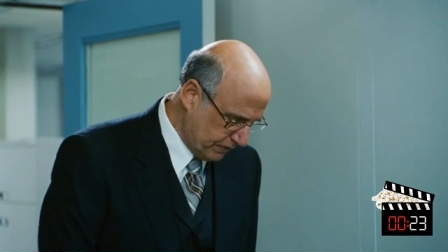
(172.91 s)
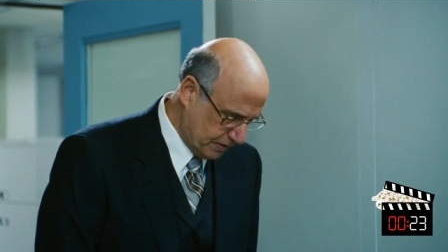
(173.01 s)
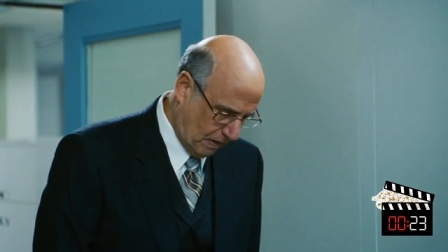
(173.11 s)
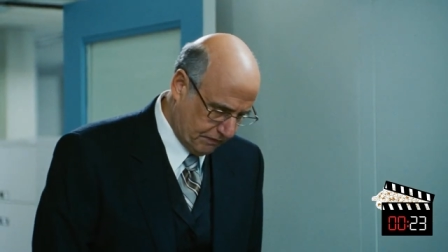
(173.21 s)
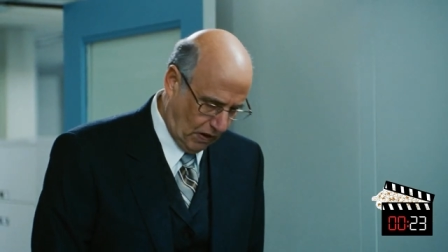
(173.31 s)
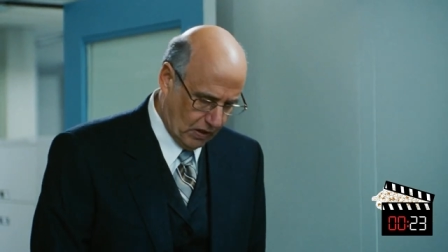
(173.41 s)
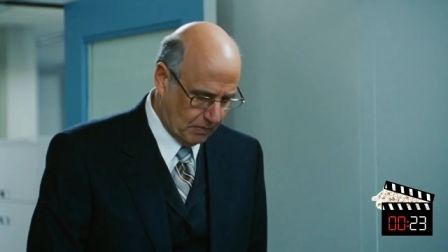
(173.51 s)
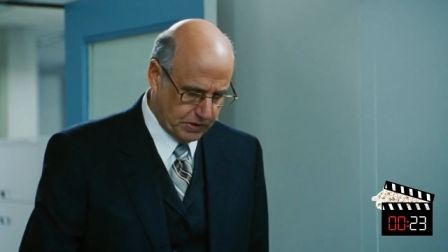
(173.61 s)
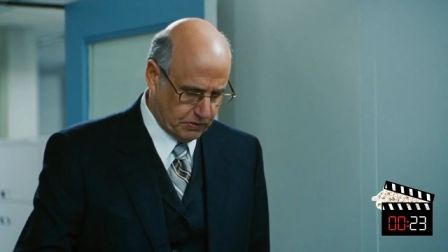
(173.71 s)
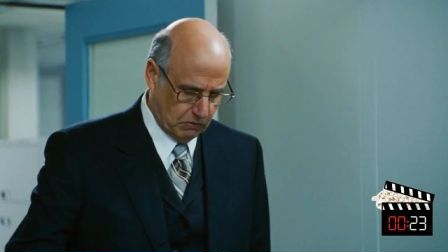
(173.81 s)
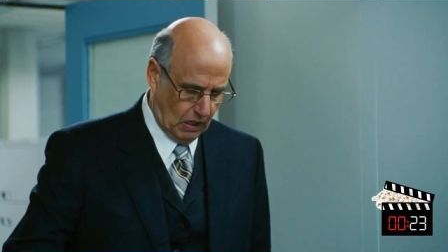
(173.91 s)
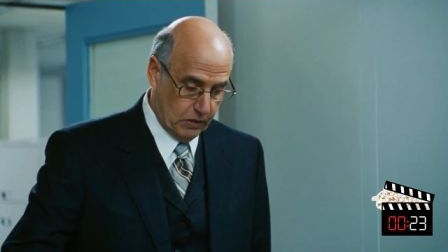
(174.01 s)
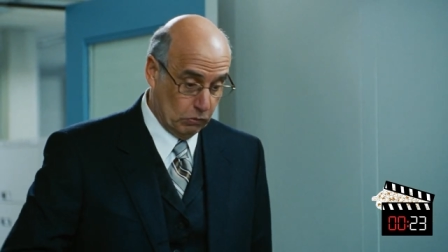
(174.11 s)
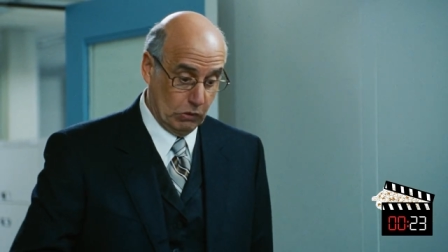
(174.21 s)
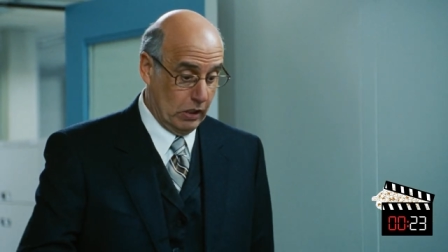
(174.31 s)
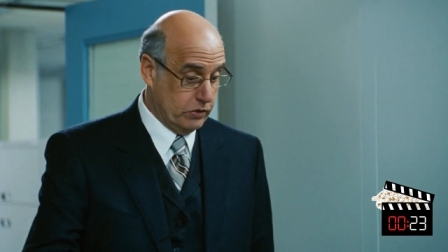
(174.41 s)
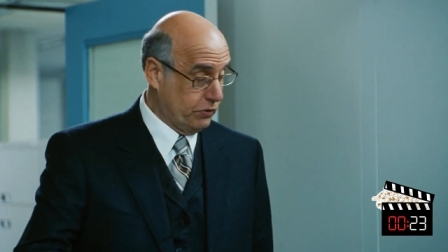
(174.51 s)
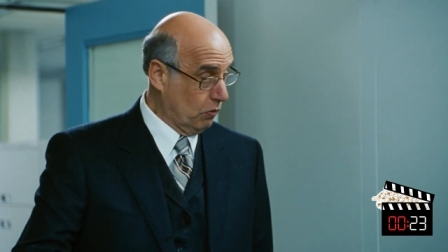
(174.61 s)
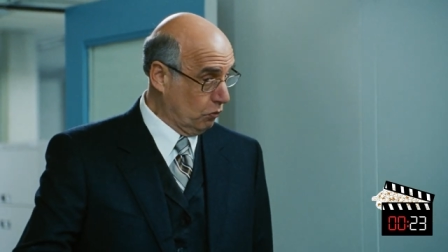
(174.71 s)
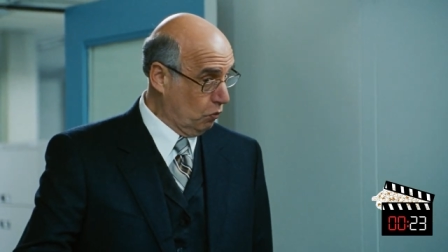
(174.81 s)
His boss, who stated
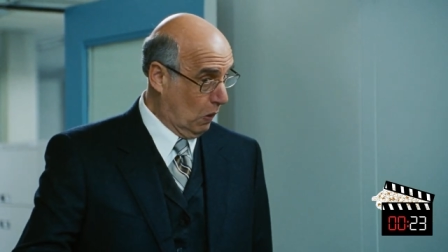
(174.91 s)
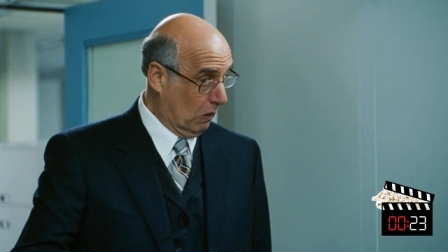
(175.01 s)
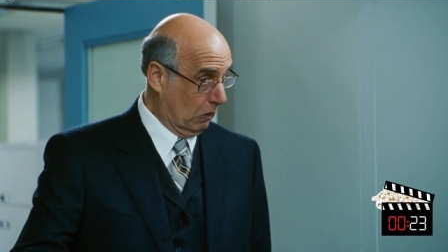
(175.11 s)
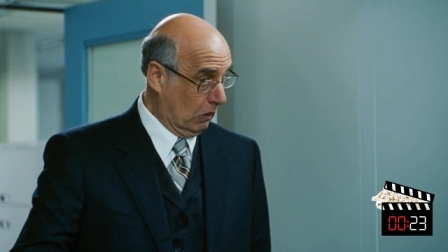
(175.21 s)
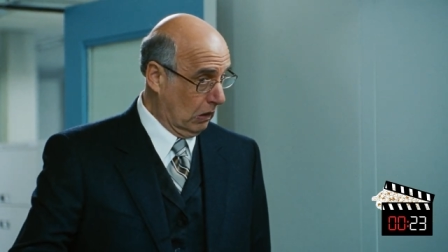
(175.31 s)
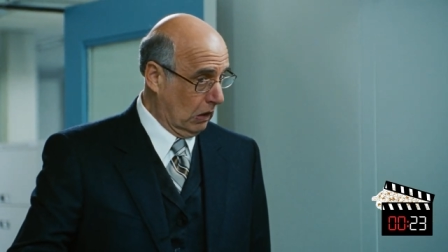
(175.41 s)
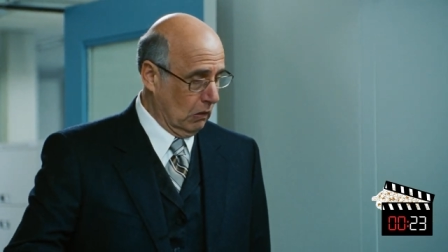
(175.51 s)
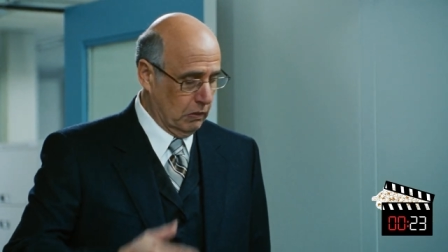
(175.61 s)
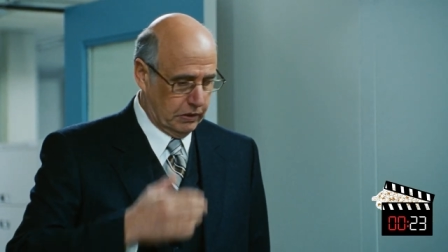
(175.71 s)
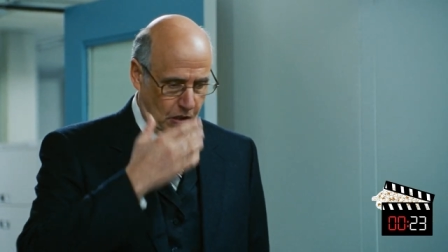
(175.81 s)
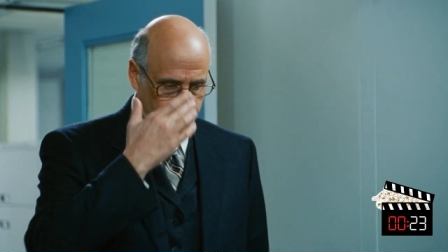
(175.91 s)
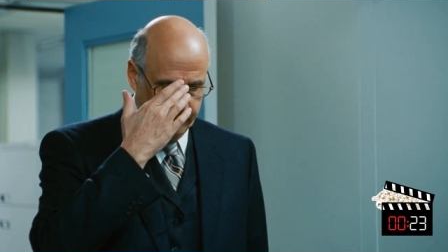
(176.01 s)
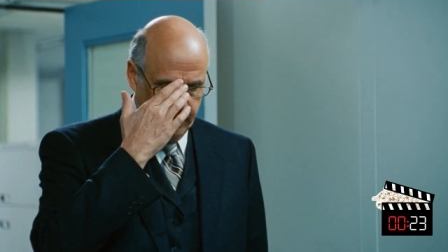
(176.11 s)
confrontations, let him go.